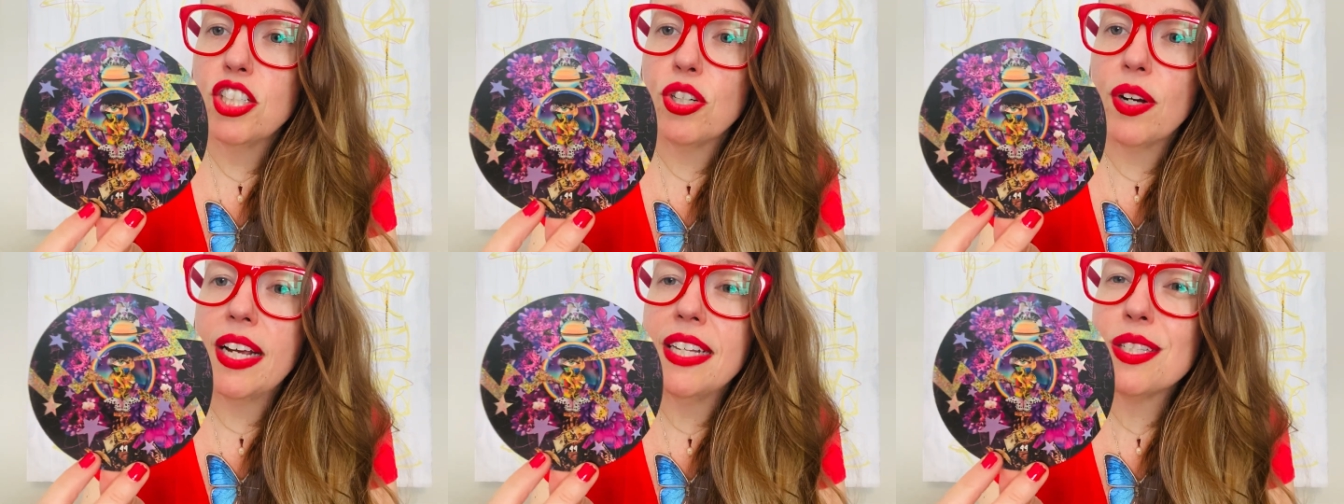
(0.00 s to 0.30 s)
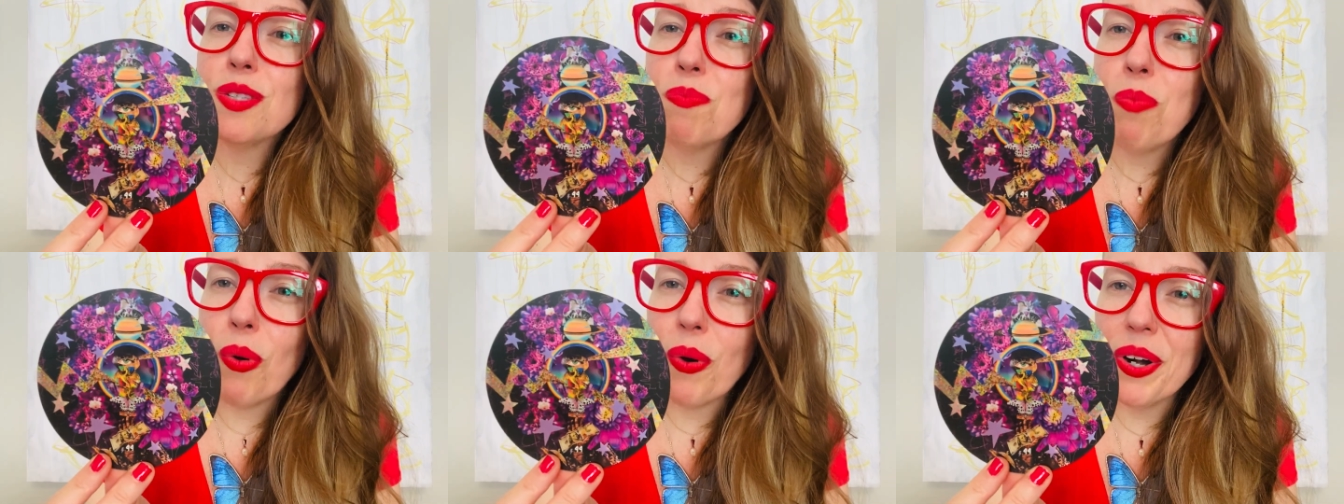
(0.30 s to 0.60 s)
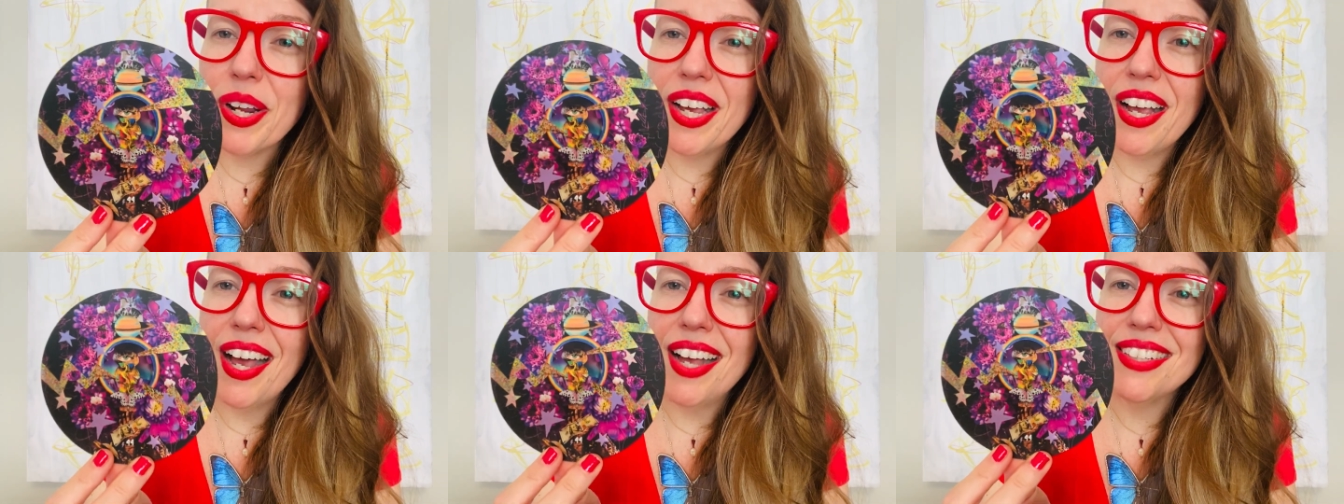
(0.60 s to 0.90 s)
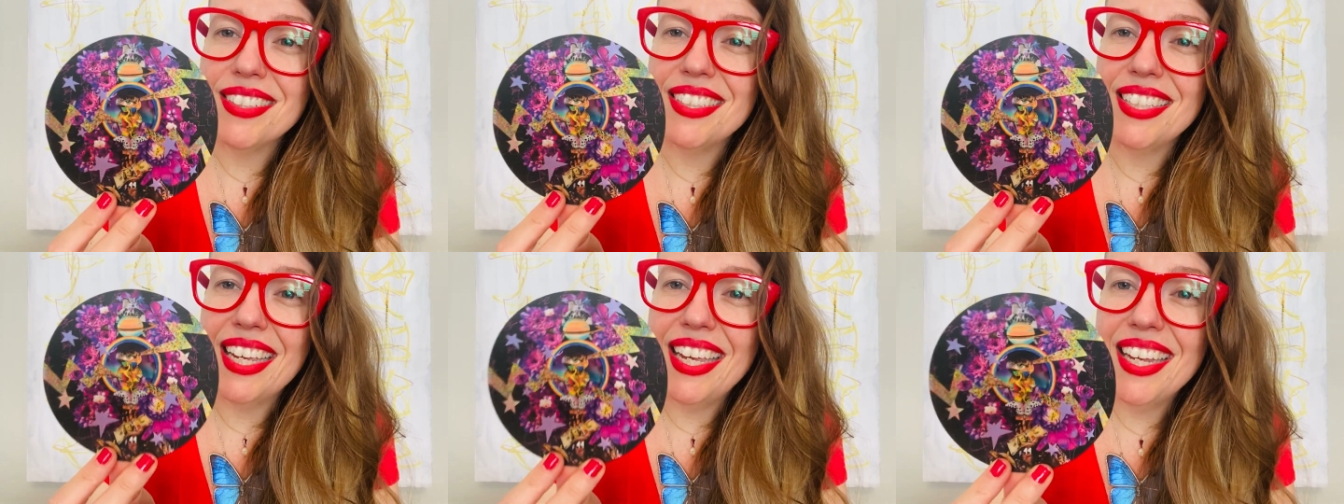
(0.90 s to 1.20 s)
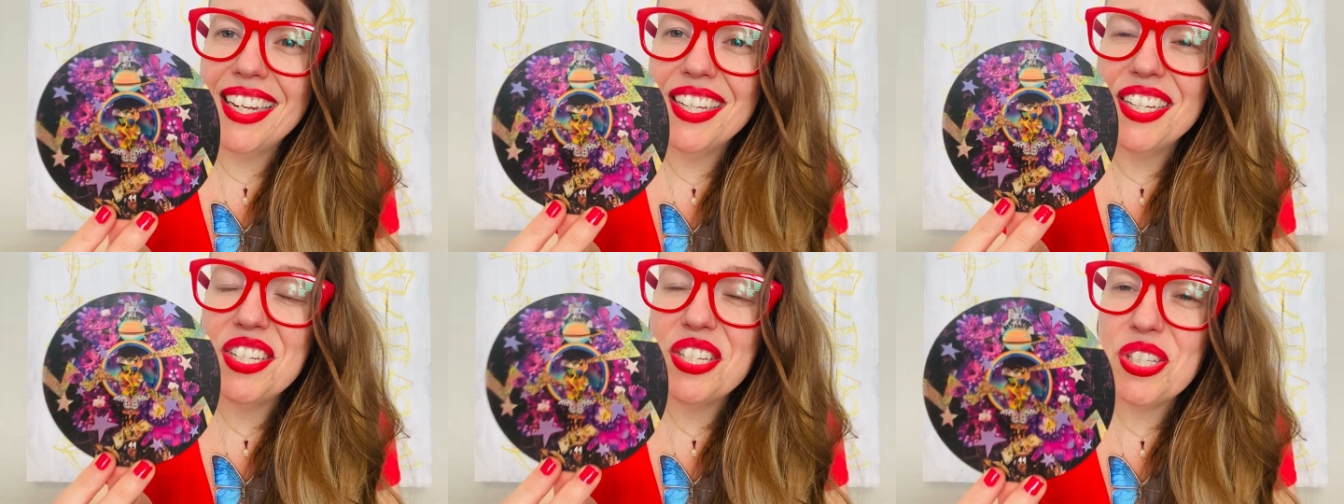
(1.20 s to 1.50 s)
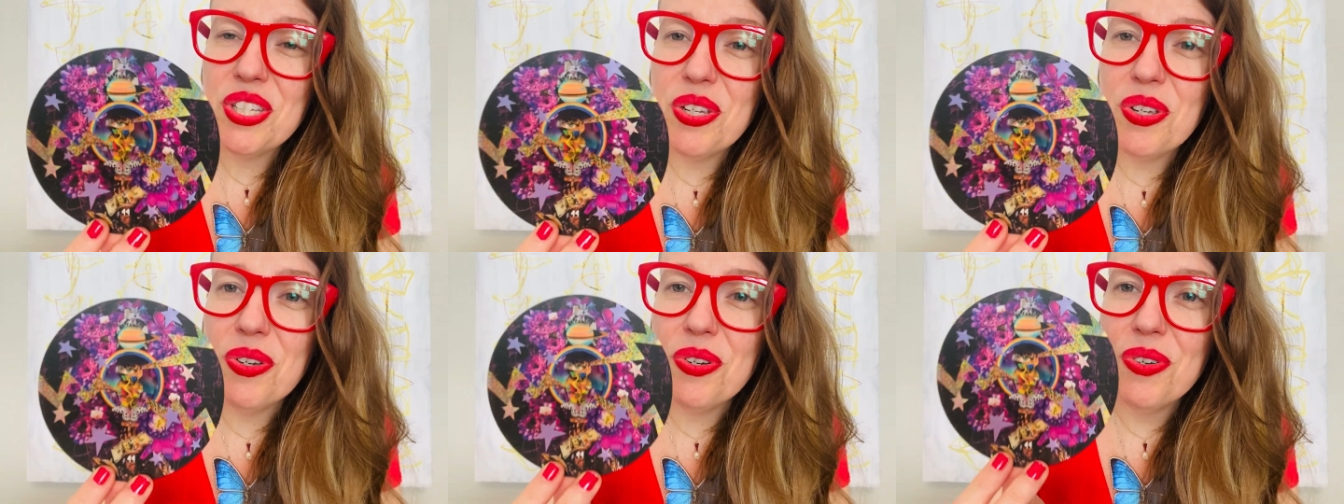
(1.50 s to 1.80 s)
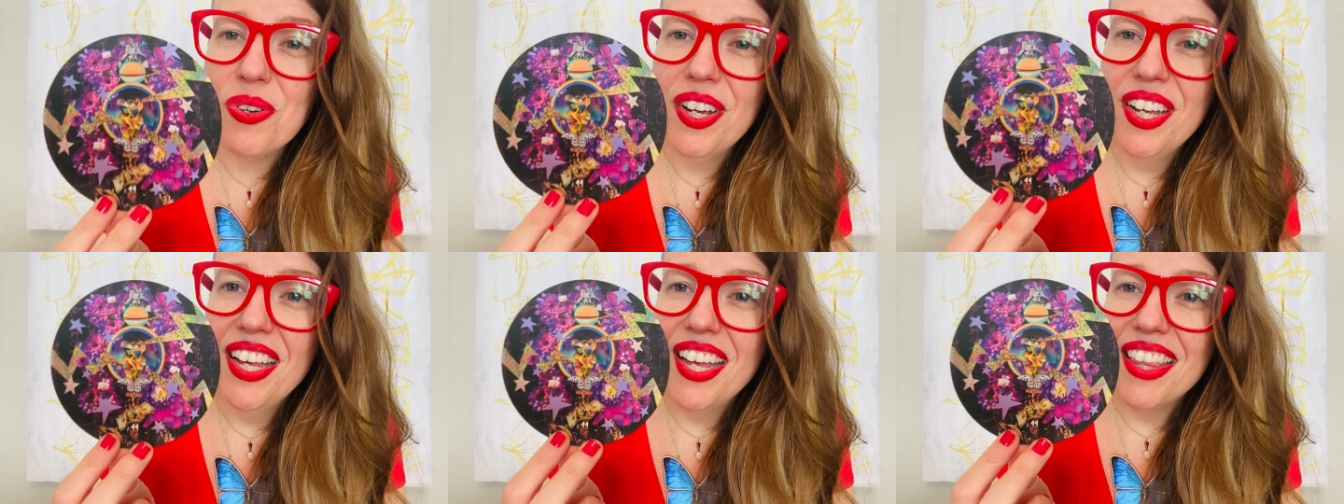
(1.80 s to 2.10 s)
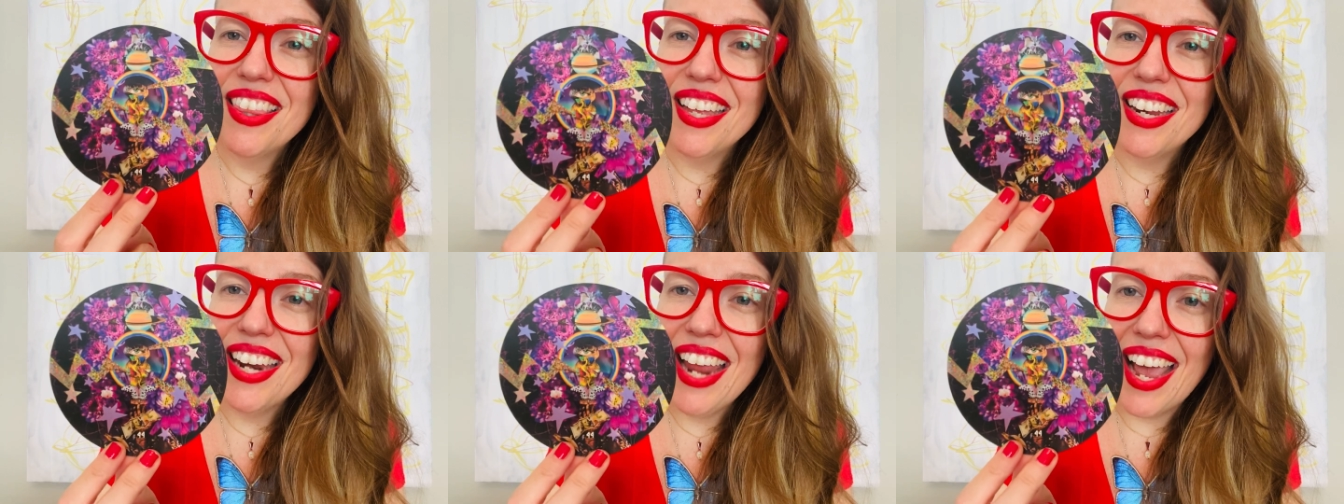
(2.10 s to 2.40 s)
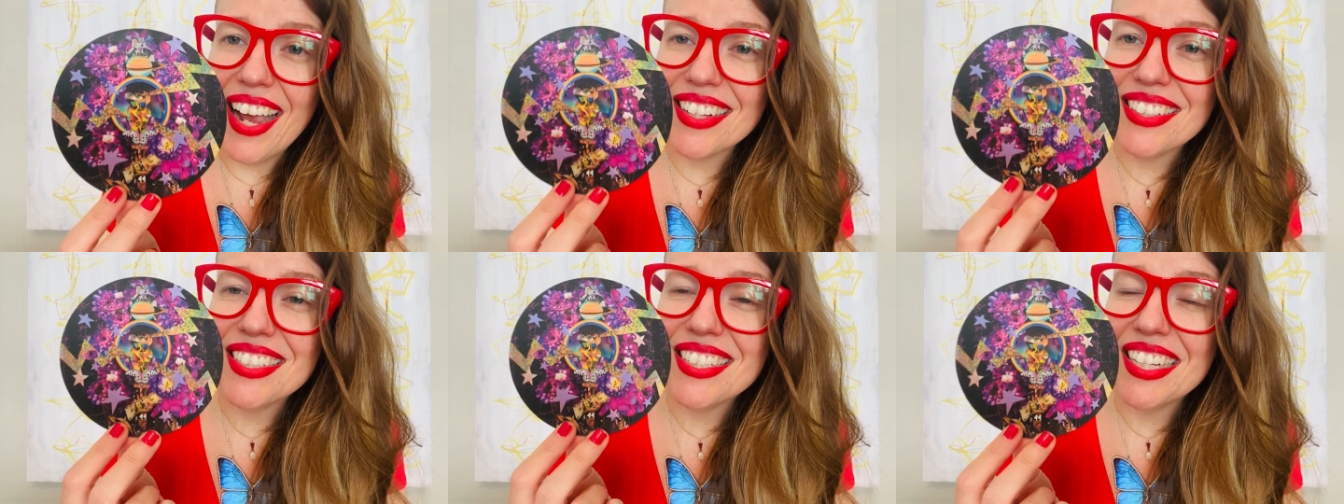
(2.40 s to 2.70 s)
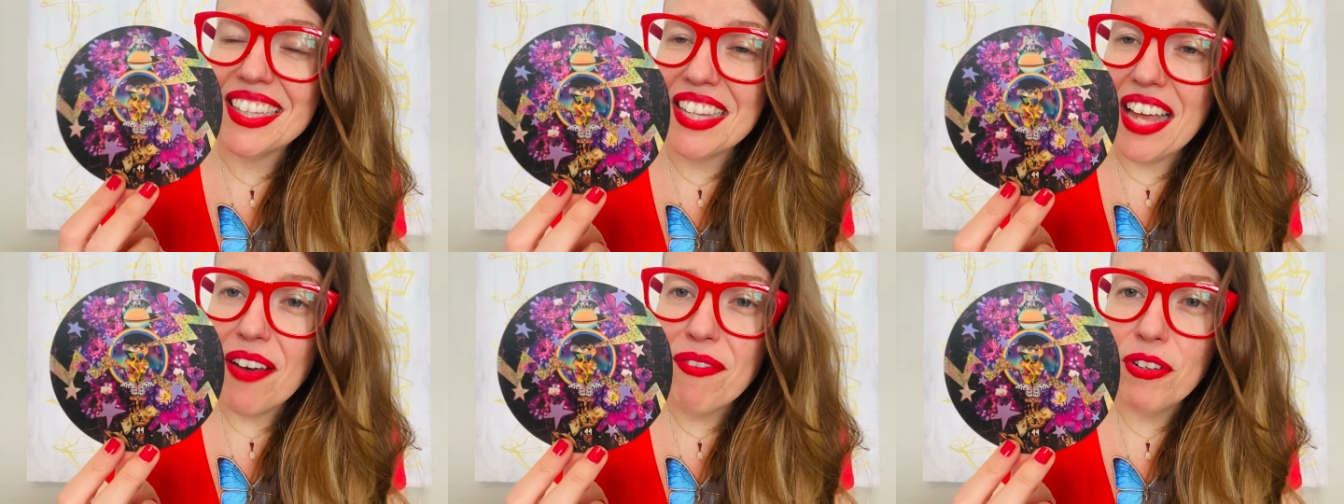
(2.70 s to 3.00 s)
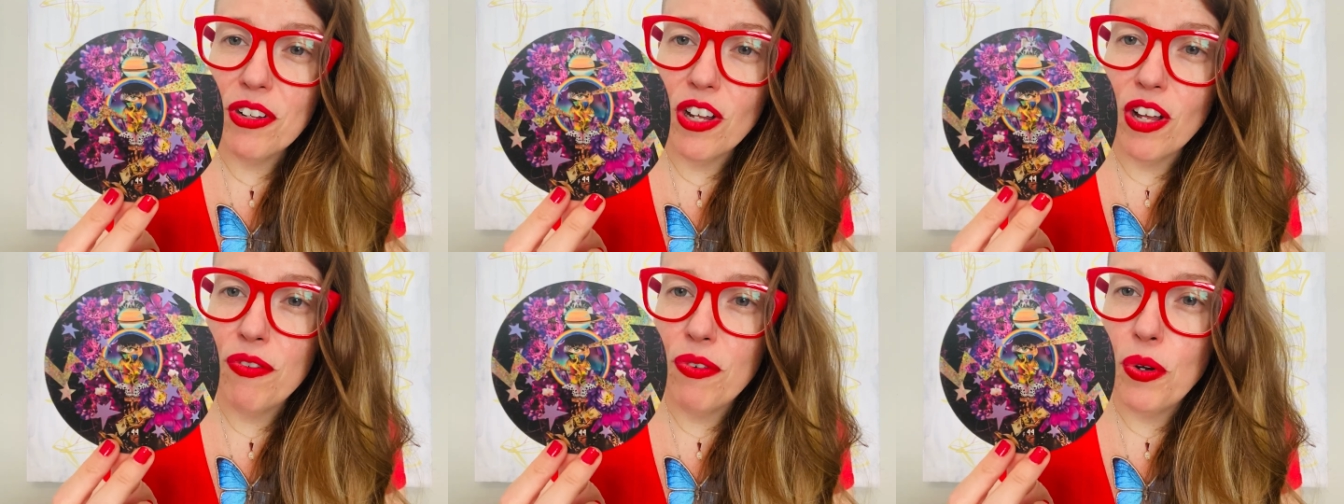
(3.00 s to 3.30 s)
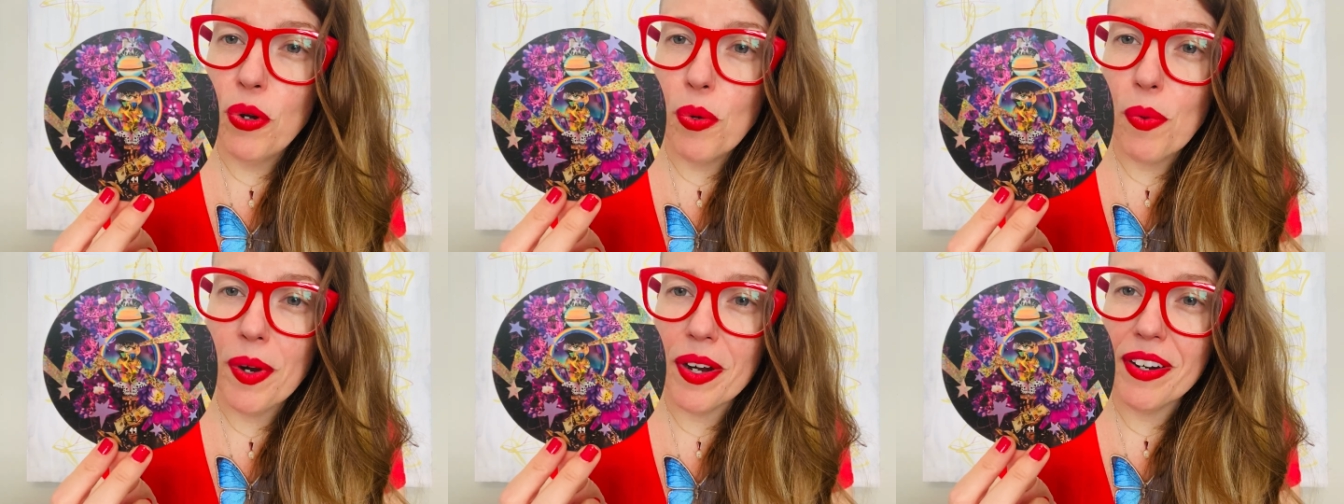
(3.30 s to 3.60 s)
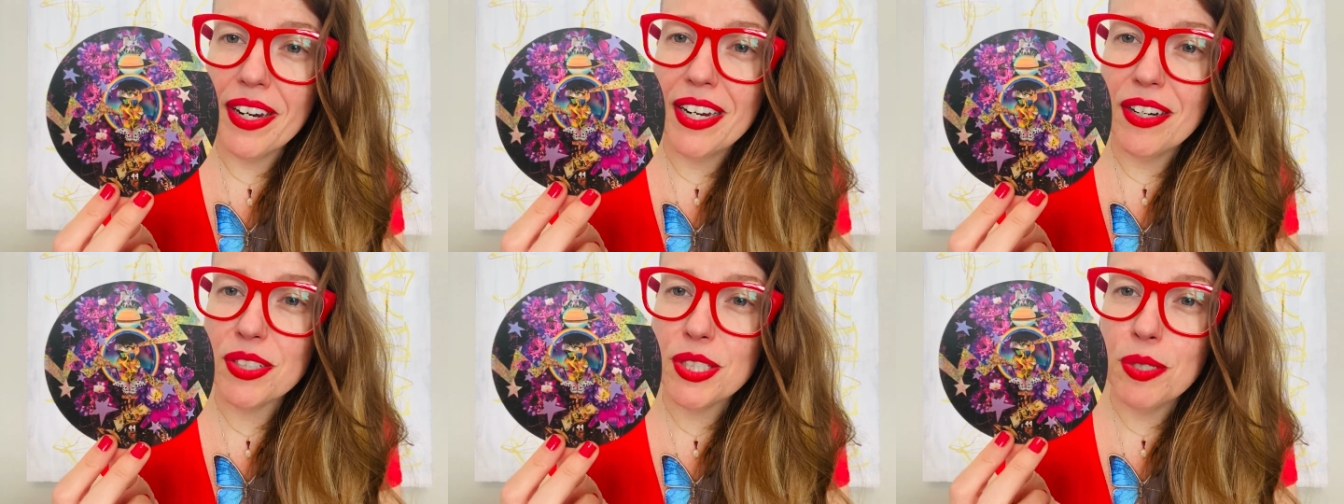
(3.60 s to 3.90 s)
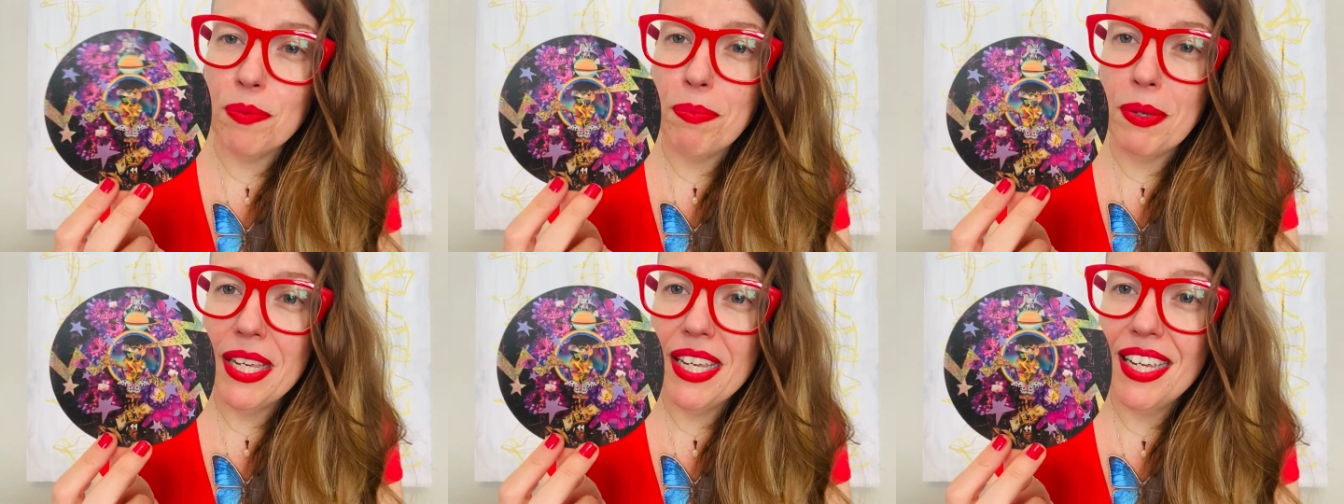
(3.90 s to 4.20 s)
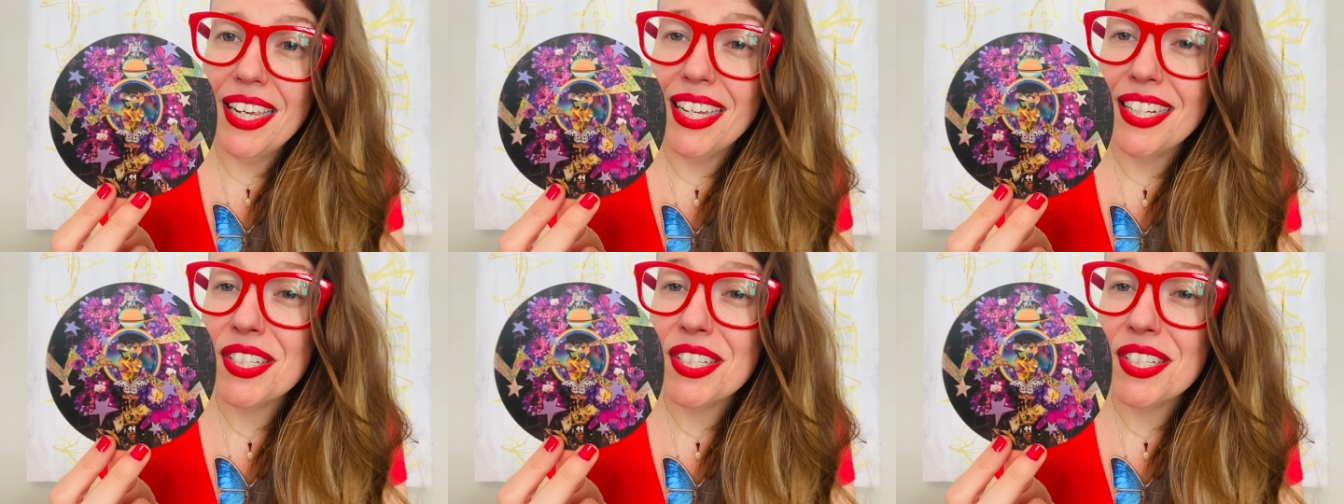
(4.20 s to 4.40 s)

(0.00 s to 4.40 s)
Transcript: transporting us into the next level of who we're here to be,